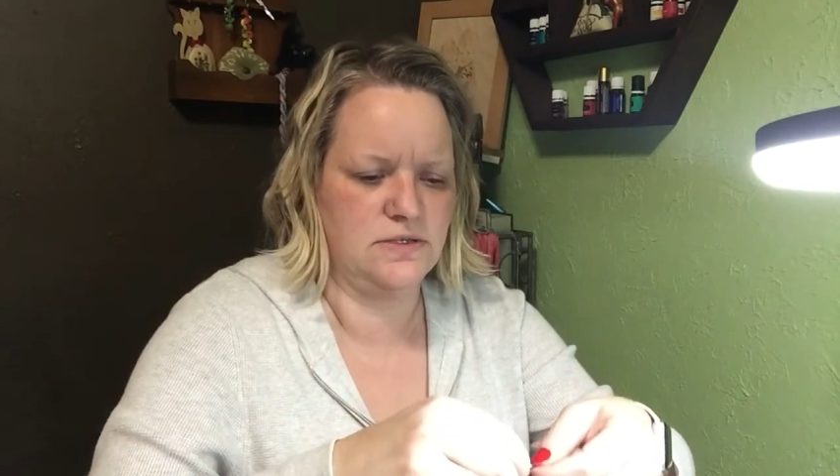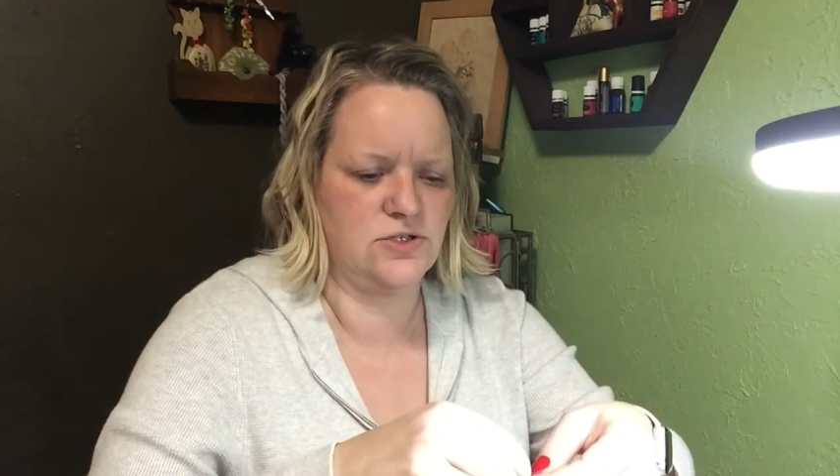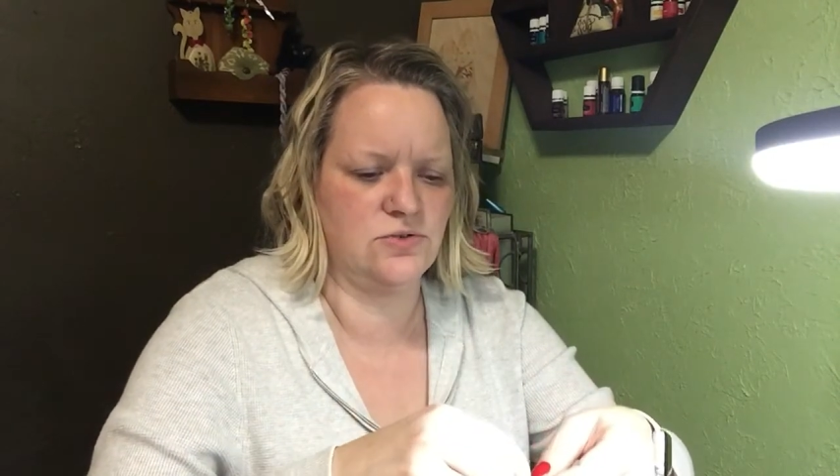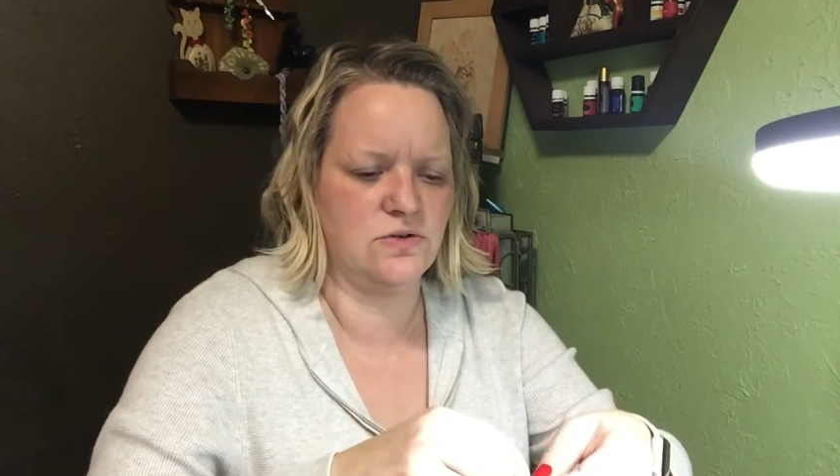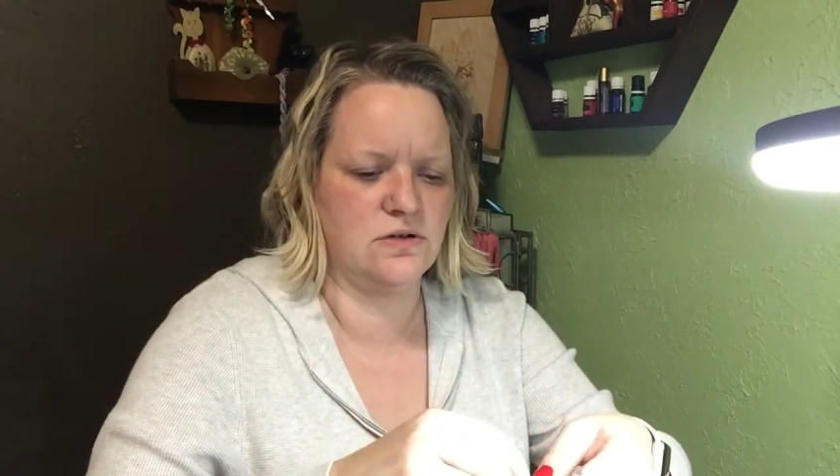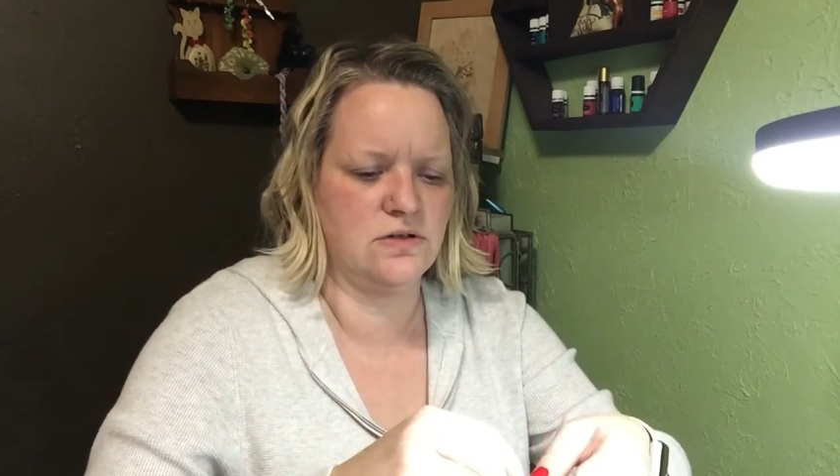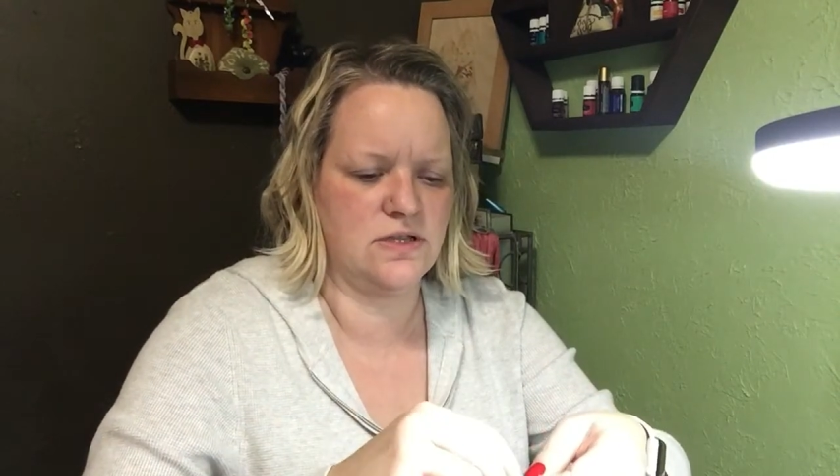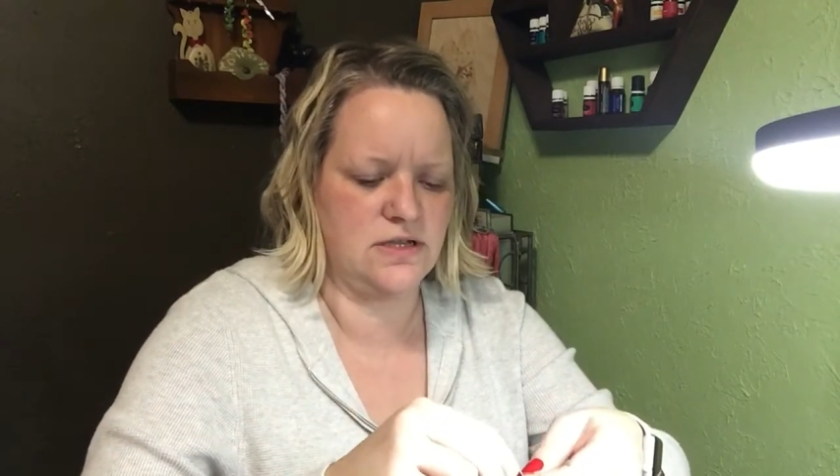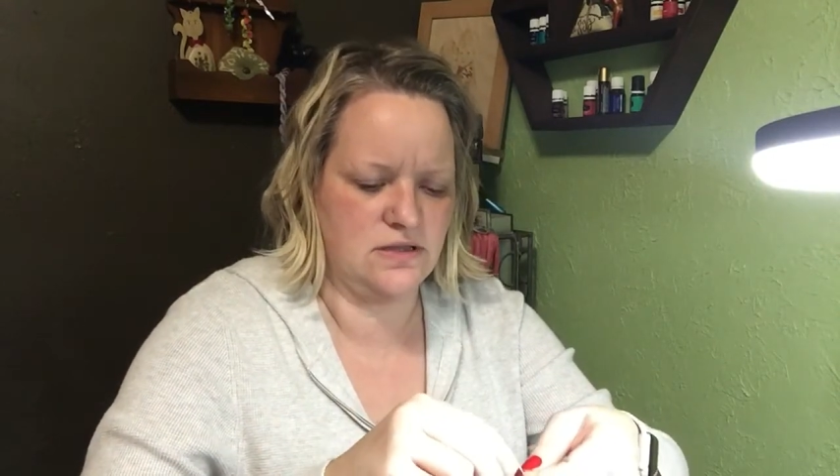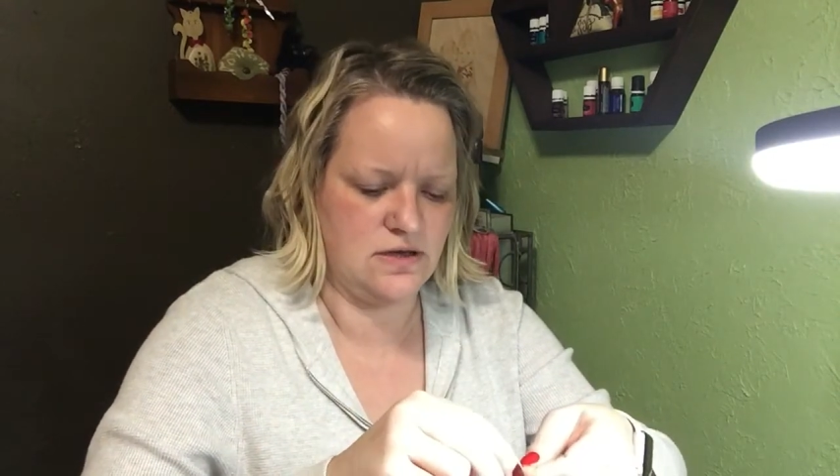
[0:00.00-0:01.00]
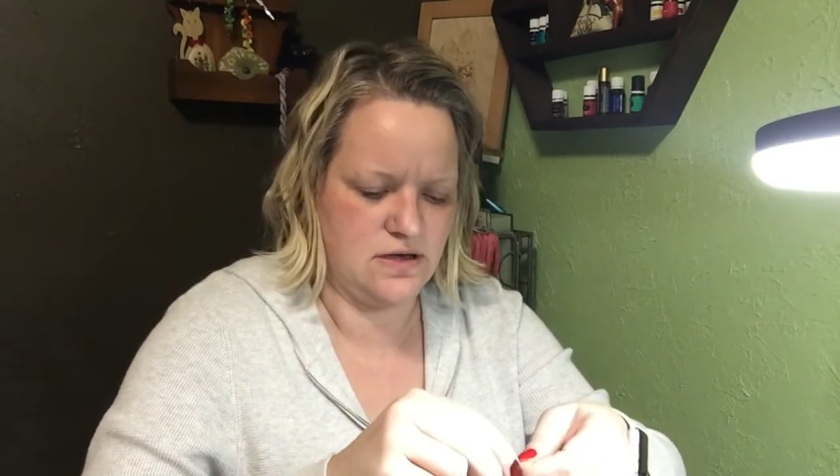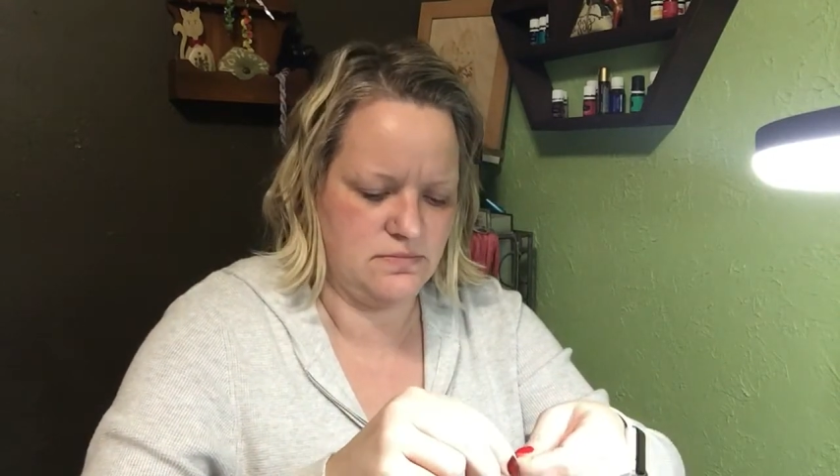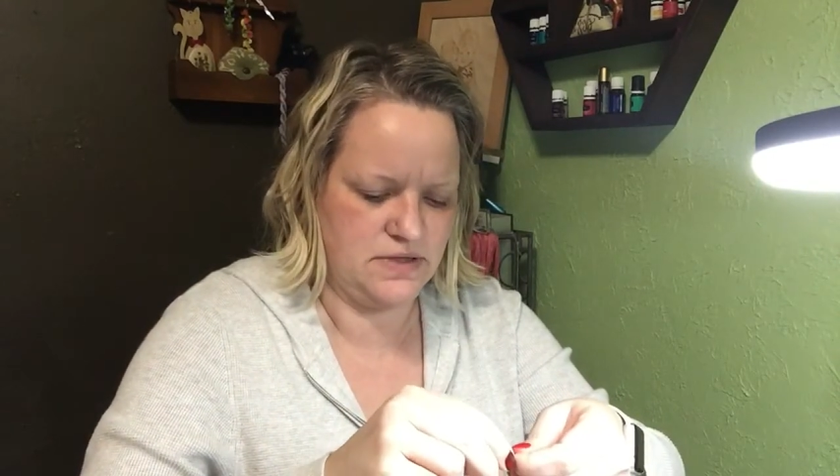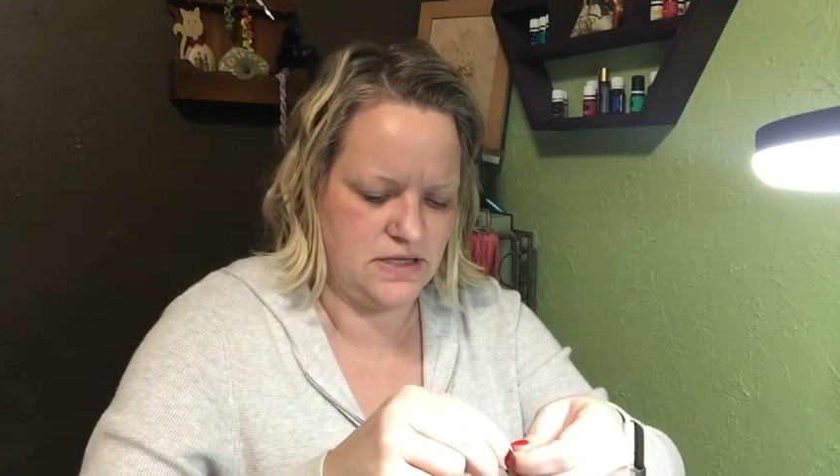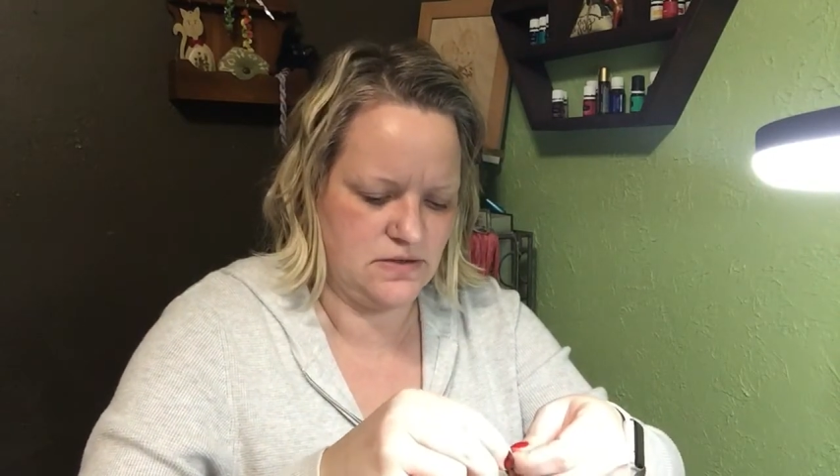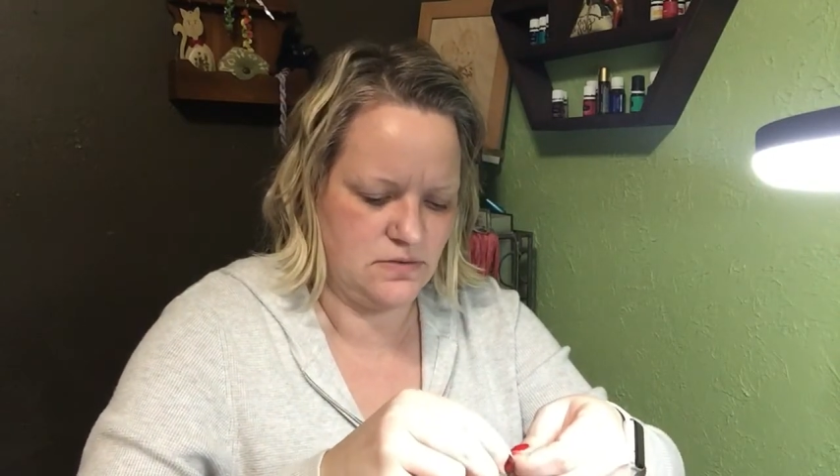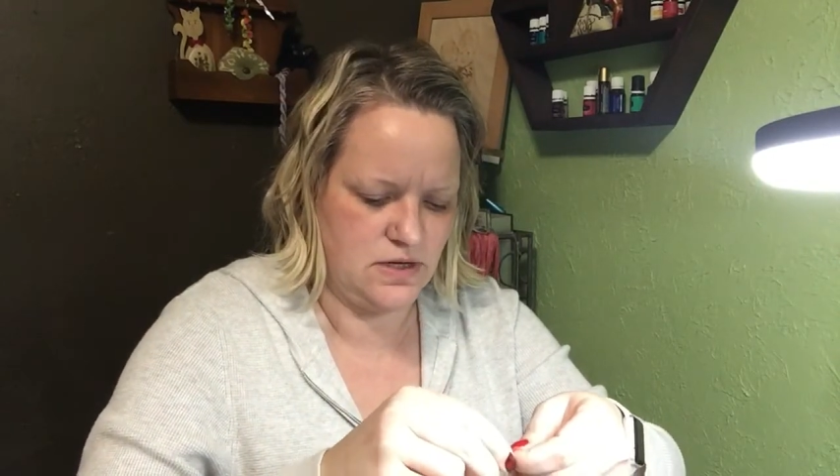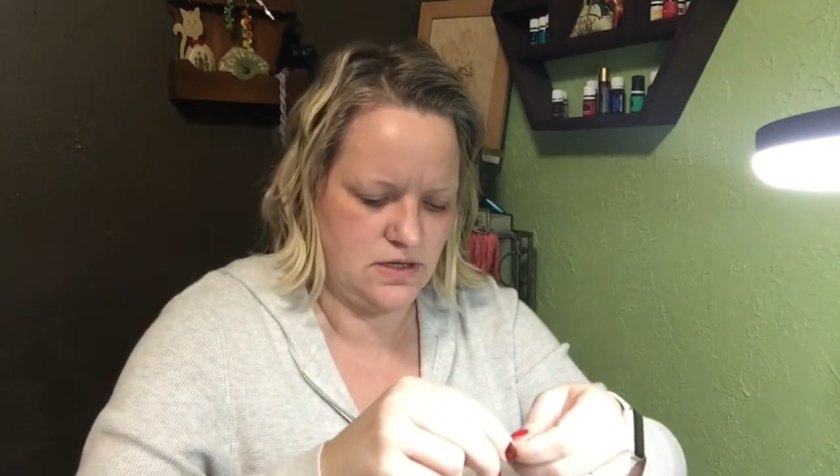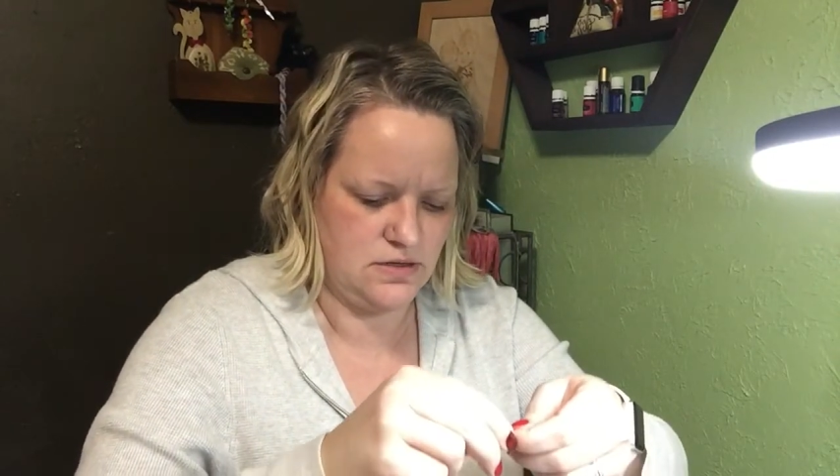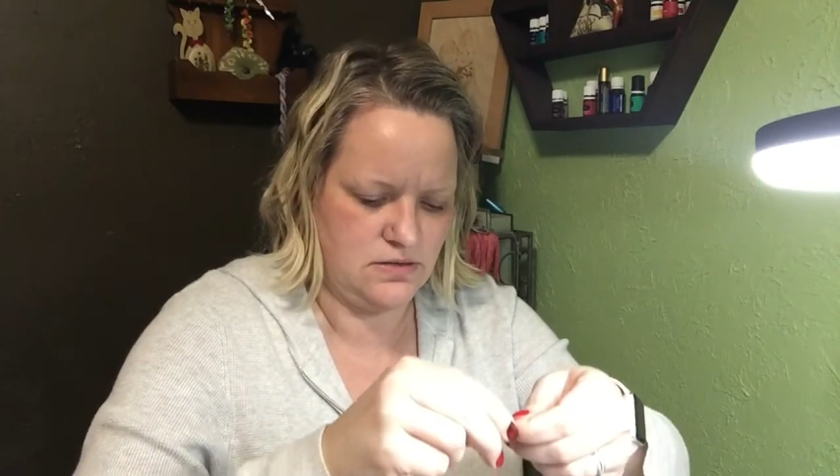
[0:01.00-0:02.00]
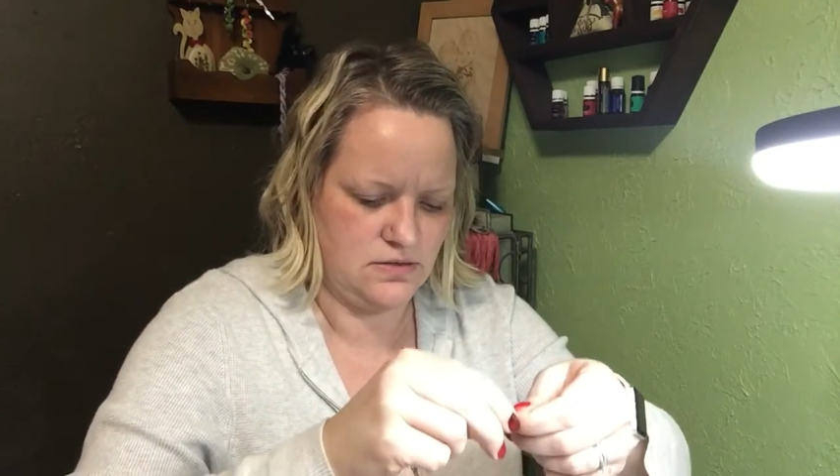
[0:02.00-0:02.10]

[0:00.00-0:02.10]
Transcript: bit shorter than I thought, but that's okay.